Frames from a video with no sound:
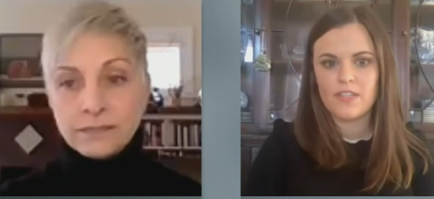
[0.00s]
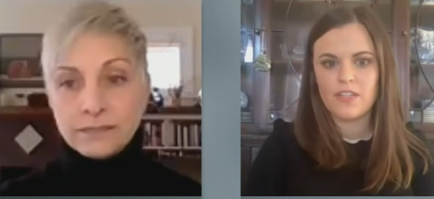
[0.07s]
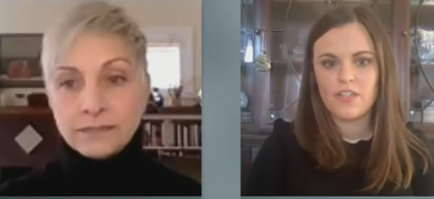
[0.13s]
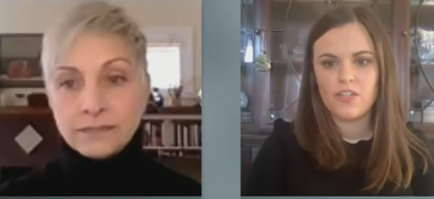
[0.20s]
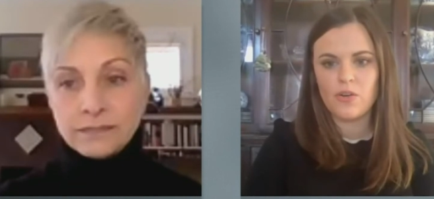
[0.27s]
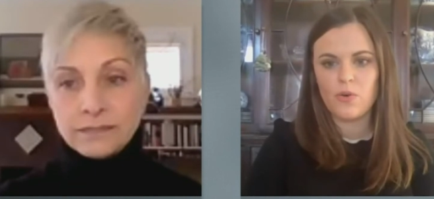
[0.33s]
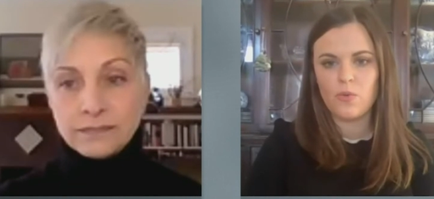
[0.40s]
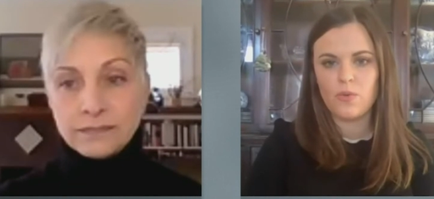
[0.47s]
Speaker 1: you
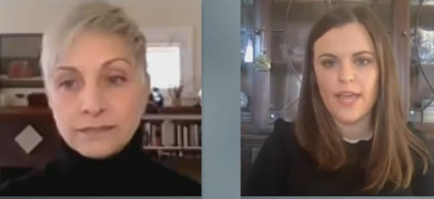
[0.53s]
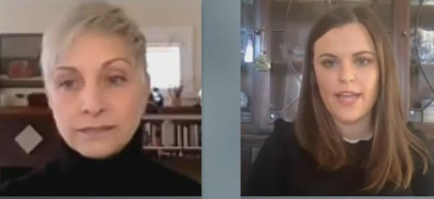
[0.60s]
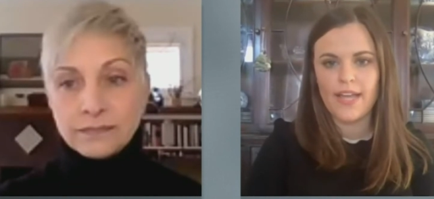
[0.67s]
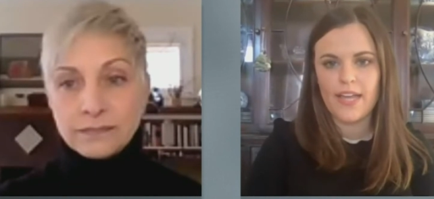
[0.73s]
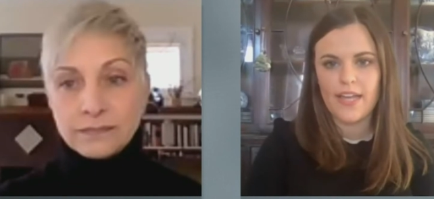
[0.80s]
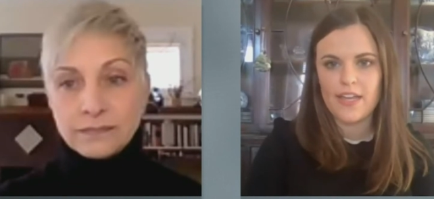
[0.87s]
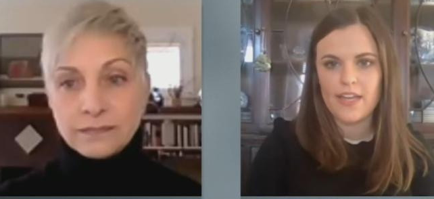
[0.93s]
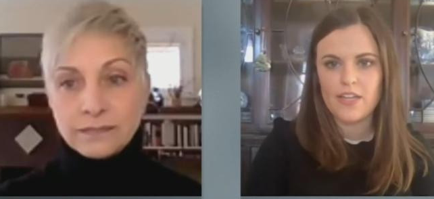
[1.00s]
know, like
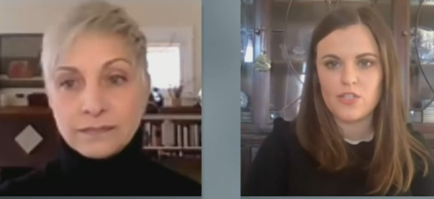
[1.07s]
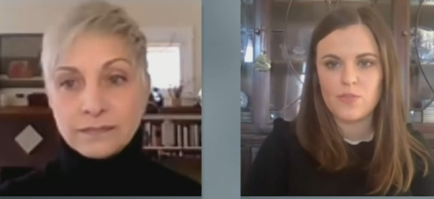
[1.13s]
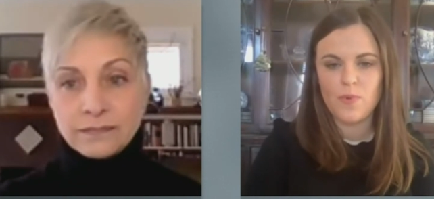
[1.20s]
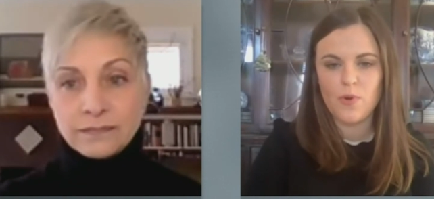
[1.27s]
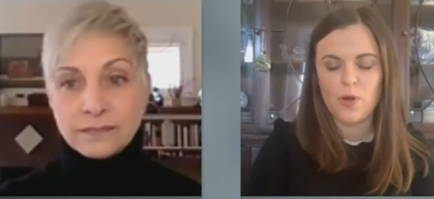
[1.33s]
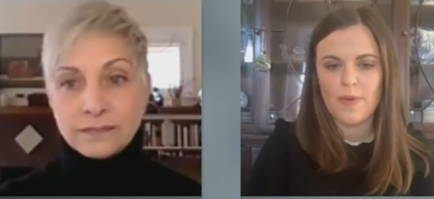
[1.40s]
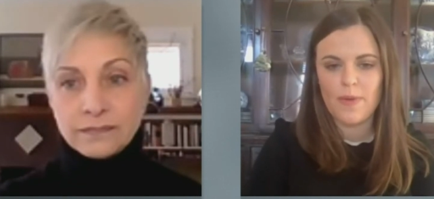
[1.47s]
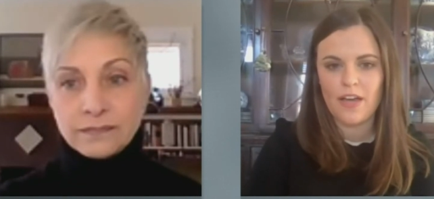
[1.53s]
I
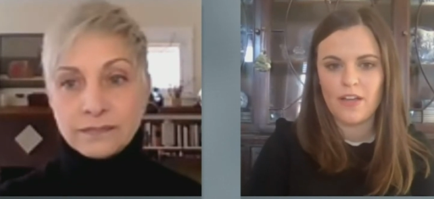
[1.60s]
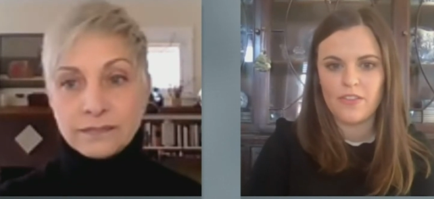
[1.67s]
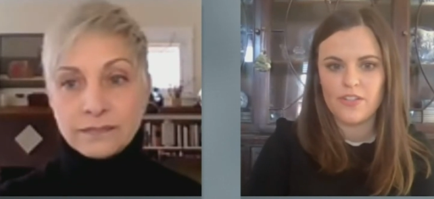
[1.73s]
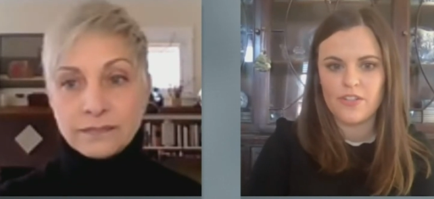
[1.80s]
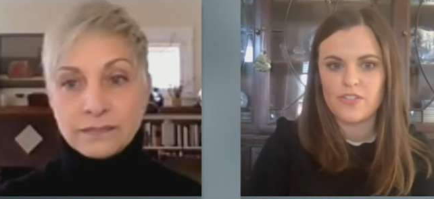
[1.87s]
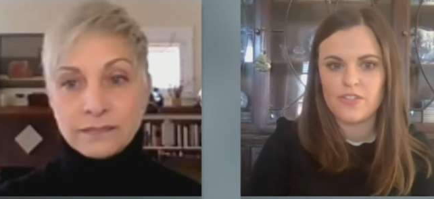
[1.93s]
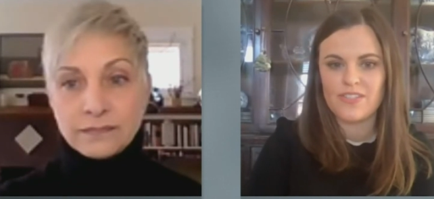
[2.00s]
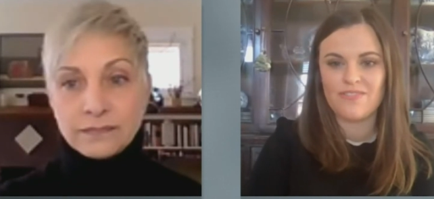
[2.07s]
spoke about,
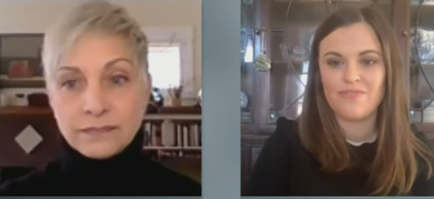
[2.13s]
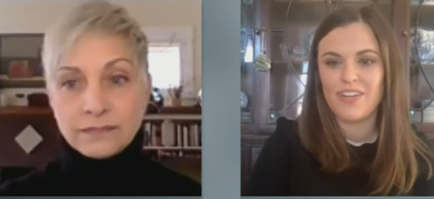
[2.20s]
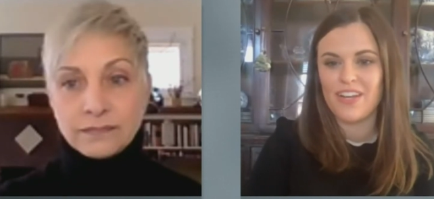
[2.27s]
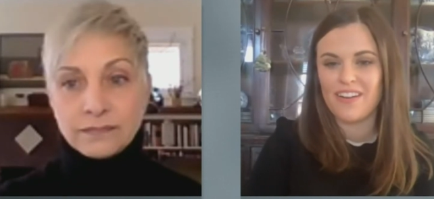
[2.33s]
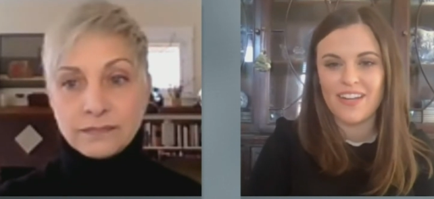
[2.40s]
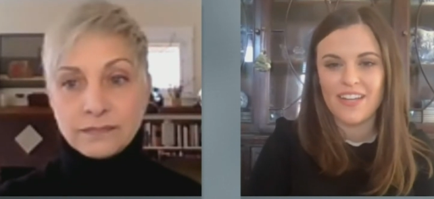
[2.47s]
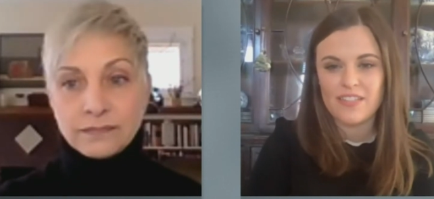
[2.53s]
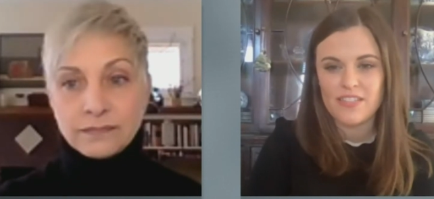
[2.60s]
there's
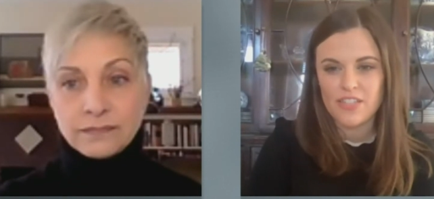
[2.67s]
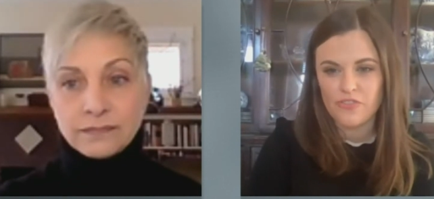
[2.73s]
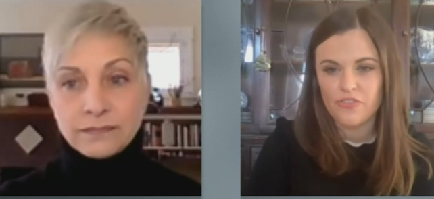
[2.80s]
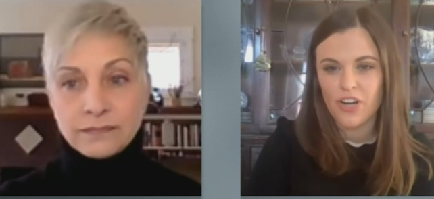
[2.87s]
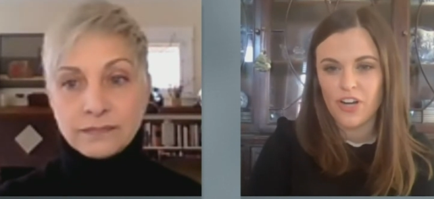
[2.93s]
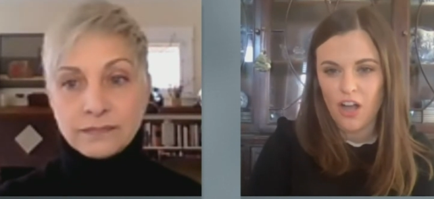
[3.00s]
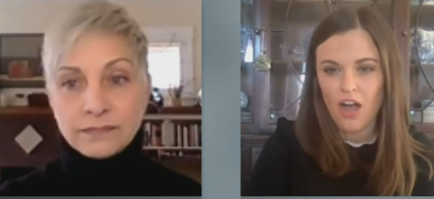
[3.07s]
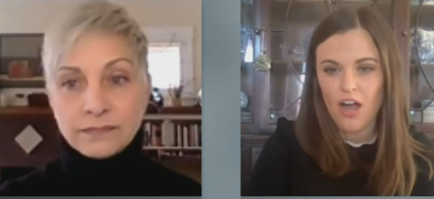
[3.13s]
various
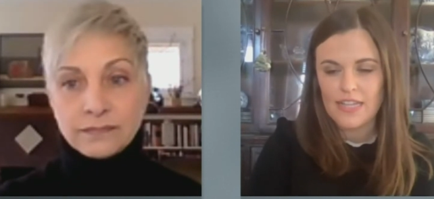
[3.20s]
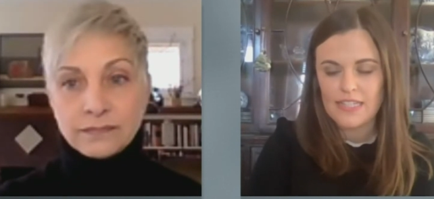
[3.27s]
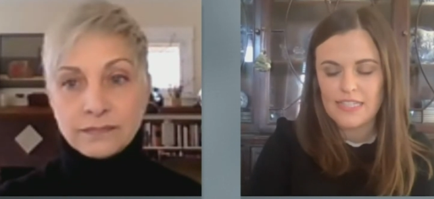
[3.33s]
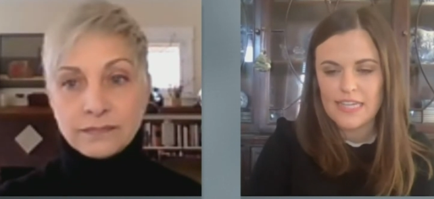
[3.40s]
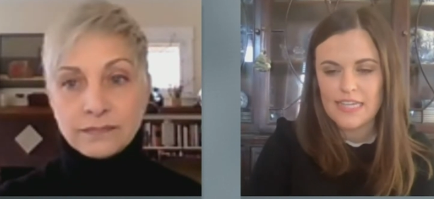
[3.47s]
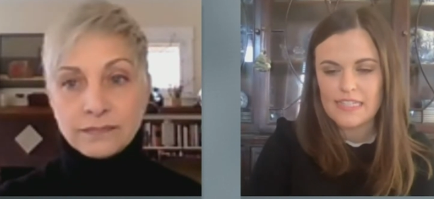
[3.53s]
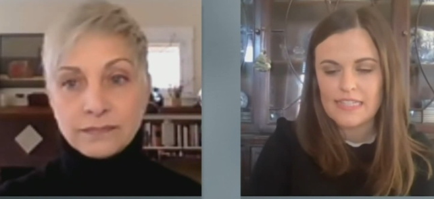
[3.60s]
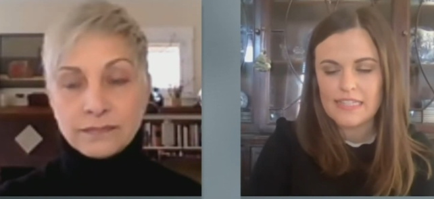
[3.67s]
different
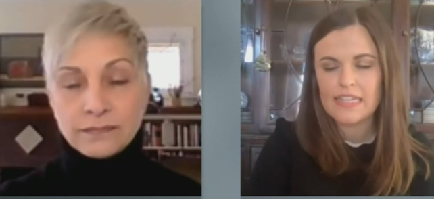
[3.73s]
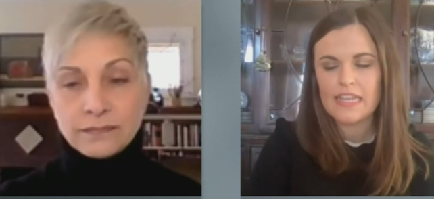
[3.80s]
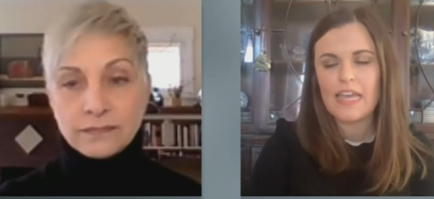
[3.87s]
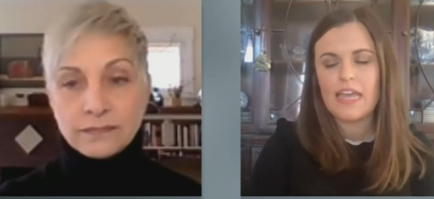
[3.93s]
causes.